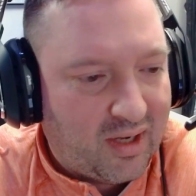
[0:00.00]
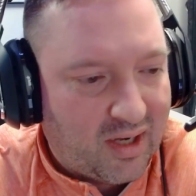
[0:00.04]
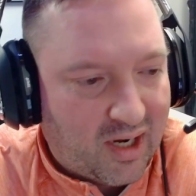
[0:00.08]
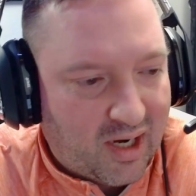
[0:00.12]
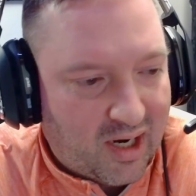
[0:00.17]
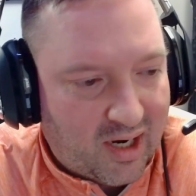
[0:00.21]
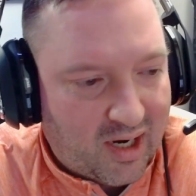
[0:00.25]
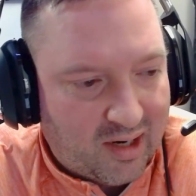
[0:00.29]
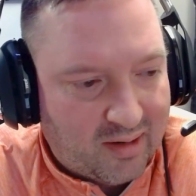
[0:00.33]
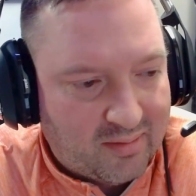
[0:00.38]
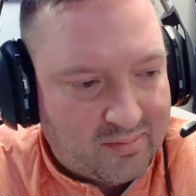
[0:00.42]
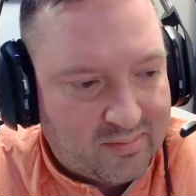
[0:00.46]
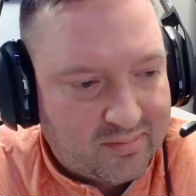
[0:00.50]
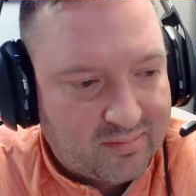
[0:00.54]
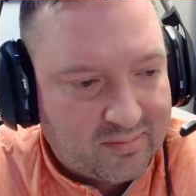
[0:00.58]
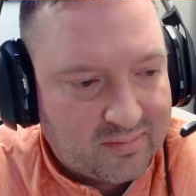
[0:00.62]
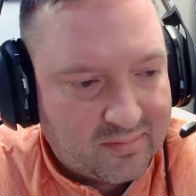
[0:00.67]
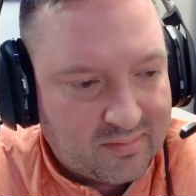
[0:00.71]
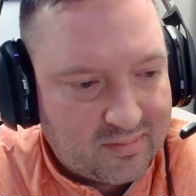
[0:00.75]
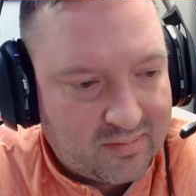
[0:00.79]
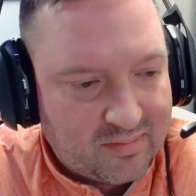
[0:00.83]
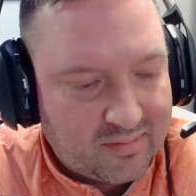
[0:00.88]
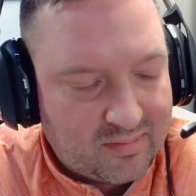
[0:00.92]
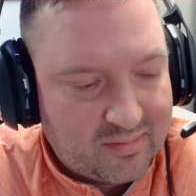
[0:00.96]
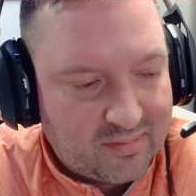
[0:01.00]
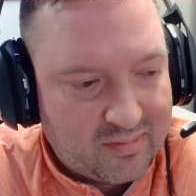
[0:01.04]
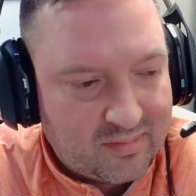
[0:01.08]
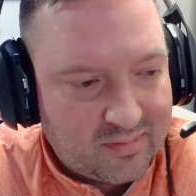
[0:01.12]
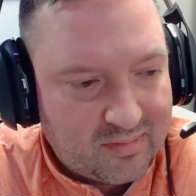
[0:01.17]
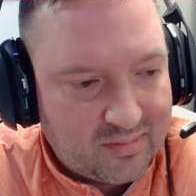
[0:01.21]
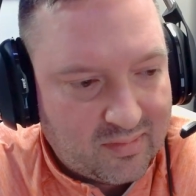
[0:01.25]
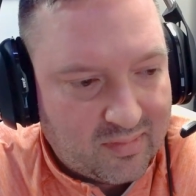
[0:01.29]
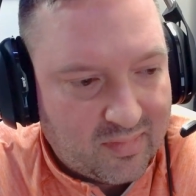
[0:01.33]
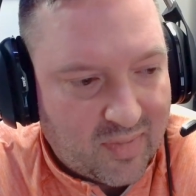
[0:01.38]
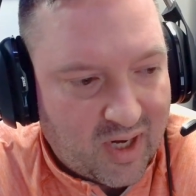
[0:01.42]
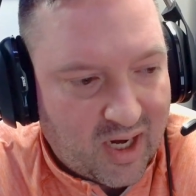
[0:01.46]
Yeah. Um,
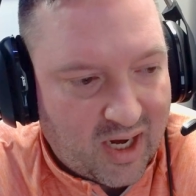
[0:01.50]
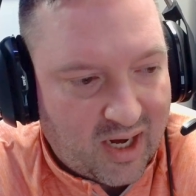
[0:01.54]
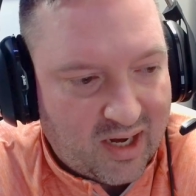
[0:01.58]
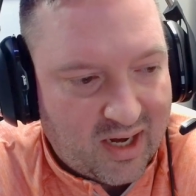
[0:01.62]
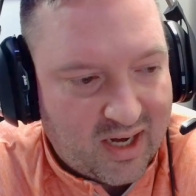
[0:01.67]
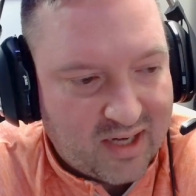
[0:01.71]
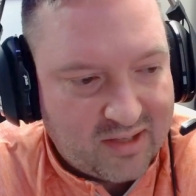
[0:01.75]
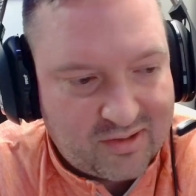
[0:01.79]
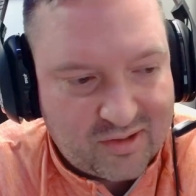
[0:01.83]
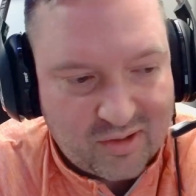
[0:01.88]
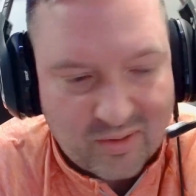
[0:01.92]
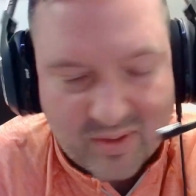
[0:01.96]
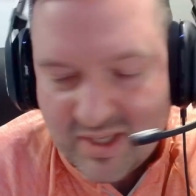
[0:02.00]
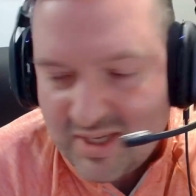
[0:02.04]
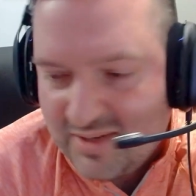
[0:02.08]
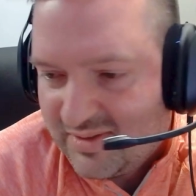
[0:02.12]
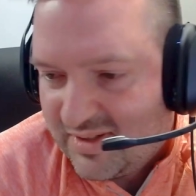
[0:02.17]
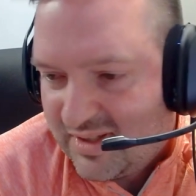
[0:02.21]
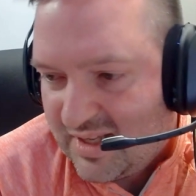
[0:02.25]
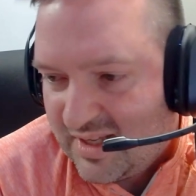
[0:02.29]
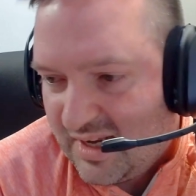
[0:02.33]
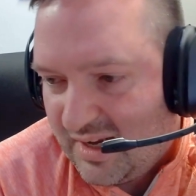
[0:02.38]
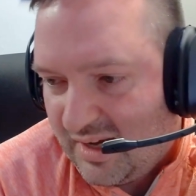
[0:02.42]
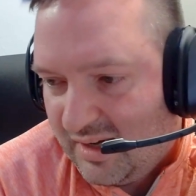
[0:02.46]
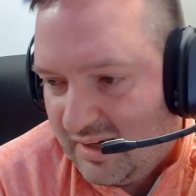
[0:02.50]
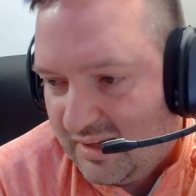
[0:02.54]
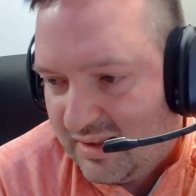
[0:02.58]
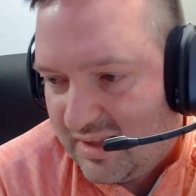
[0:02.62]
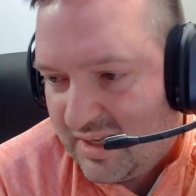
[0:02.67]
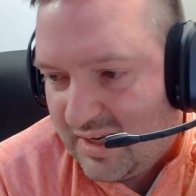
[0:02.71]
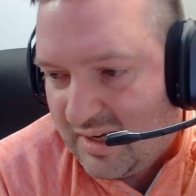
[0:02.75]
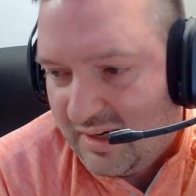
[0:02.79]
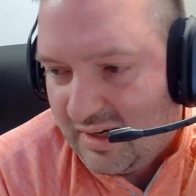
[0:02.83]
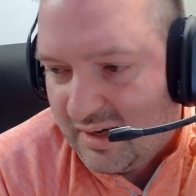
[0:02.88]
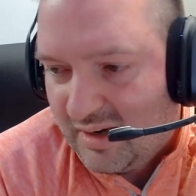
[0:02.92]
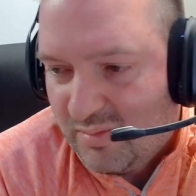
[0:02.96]
and so it gives the
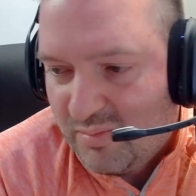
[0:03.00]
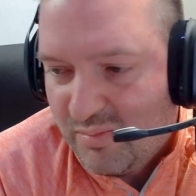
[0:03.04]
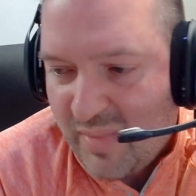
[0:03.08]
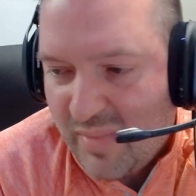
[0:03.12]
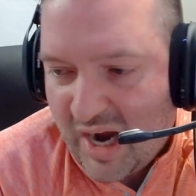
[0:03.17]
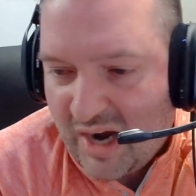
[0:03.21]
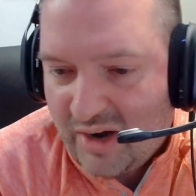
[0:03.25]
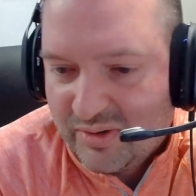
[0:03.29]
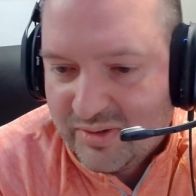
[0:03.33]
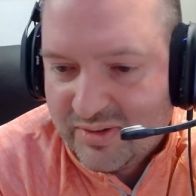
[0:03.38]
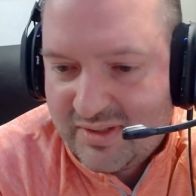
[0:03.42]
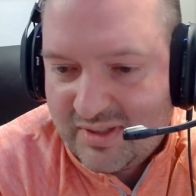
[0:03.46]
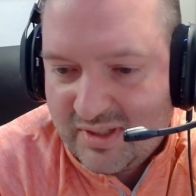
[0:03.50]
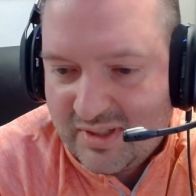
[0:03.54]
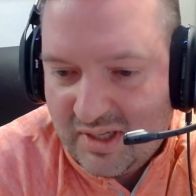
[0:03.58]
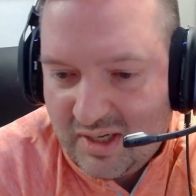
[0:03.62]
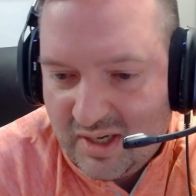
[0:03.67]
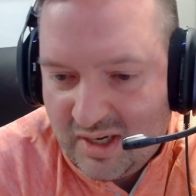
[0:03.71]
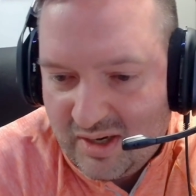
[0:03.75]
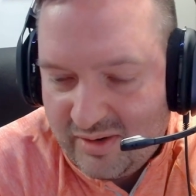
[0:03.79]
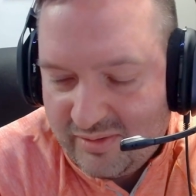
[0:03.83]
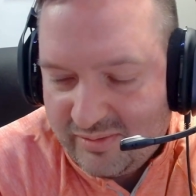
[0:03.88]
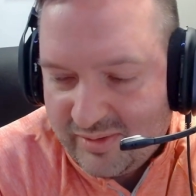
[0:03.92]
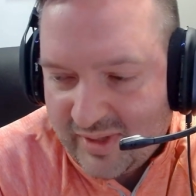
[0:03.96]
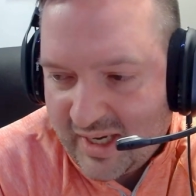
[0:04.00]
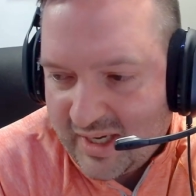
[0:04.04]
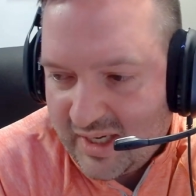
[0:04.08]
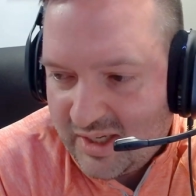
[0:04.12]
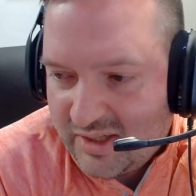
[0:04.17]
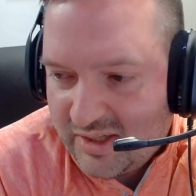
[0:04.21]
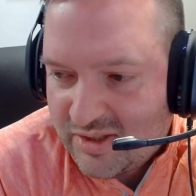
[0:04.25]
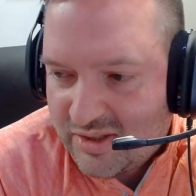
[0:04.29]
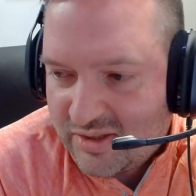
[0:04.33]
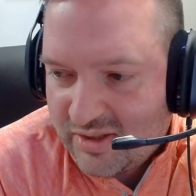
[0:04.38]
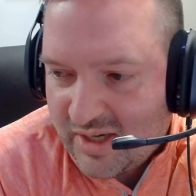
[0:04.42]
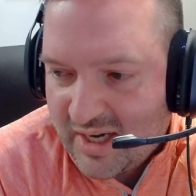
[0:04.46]
the amount of
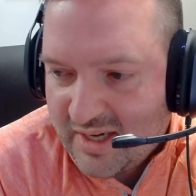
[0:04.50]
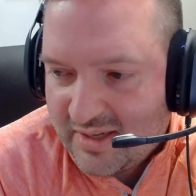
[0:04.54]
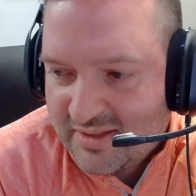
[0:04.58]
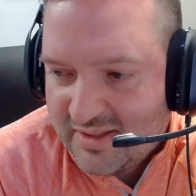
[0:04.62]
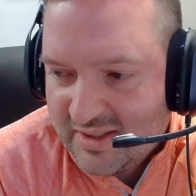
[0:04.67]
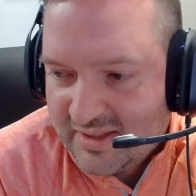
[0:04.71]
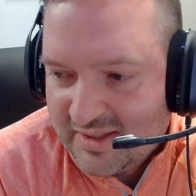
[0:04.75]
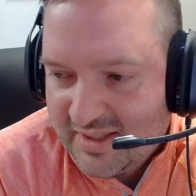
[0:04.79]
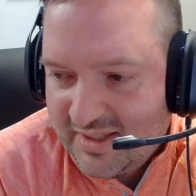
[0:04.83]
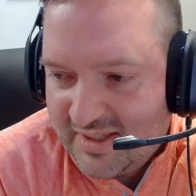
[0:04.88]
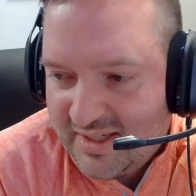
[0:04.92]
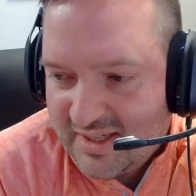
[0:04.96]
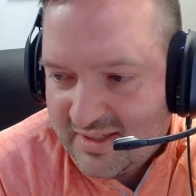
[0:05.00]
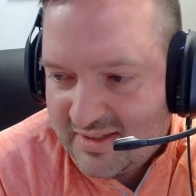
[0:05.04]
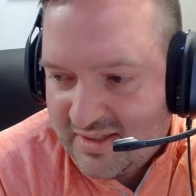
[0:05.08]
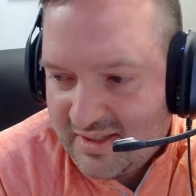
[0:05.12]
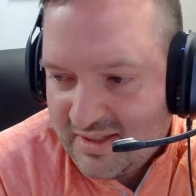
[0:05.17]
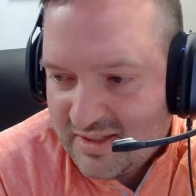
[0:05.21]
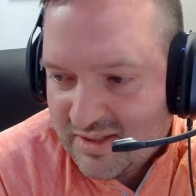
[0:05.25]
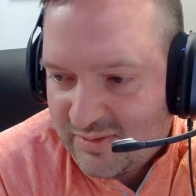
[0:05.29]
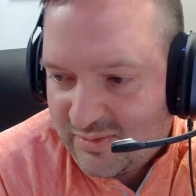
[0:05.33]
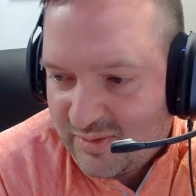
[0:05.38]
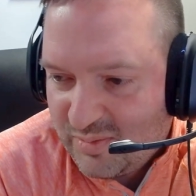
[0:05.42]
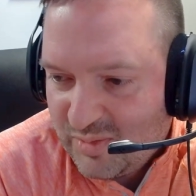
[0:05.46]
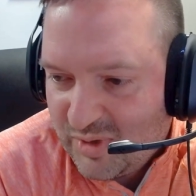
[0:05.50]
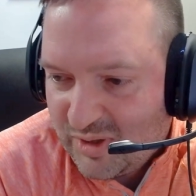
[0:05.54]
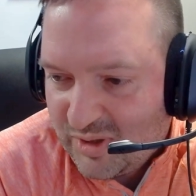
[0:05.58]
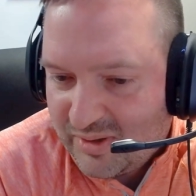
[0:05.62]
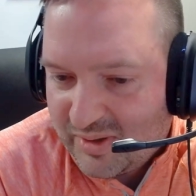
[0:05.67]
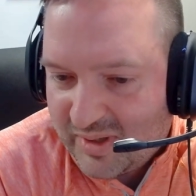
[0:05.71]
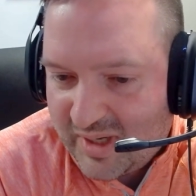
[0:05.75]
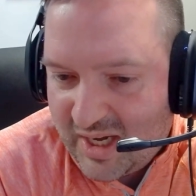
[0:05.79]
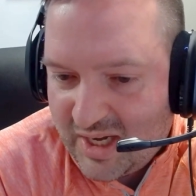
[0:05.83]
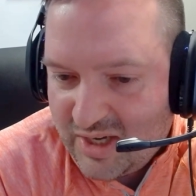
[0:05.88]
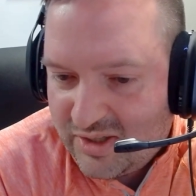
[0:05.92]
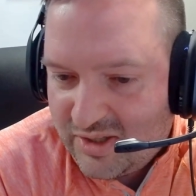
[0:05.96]
lightning strikes and the distance from your
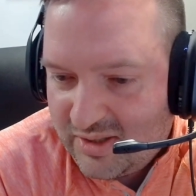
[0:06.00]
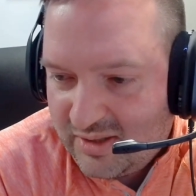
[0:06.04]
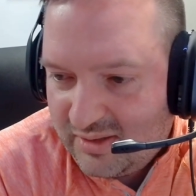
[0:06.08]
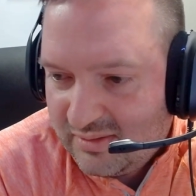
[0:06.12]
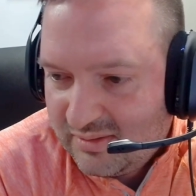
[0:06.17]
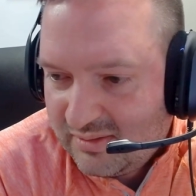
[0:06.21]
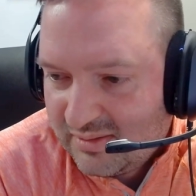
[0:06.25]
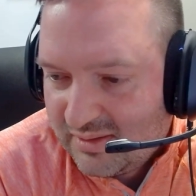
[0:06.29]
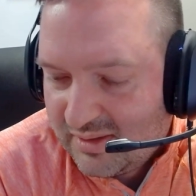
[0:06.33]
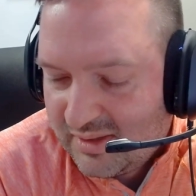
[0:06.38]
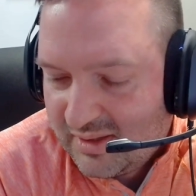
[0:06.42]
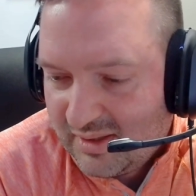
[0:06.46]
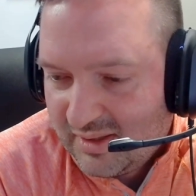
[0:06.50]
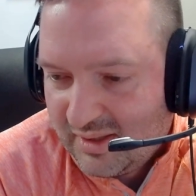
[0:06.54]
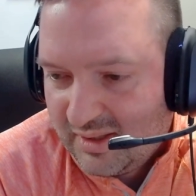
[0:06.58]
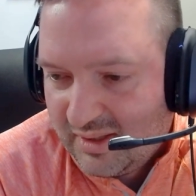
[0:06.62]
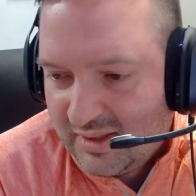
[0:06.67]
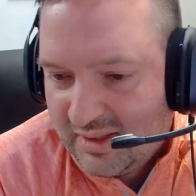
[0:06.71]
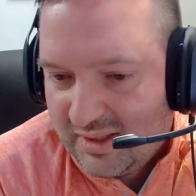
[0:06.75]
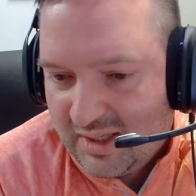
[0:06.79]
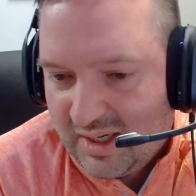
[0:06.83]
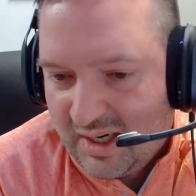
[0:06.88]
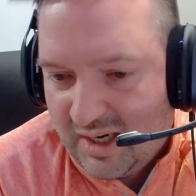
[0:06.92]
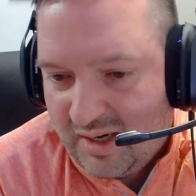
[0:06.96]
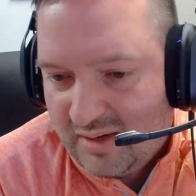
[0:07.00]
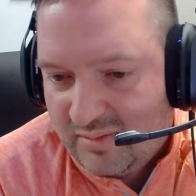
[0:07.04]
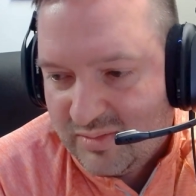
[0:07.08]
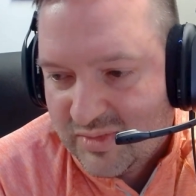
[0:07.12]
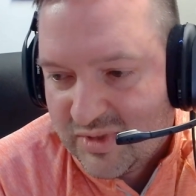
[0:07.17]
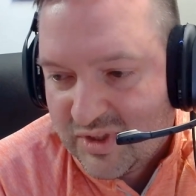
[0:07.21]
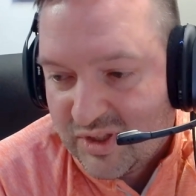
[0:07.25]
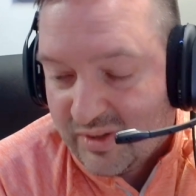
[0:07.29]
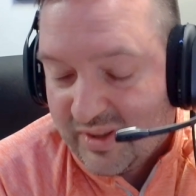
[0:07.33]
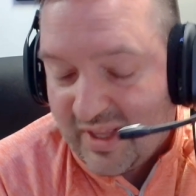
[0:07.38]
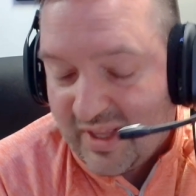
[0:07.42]
location. Um, so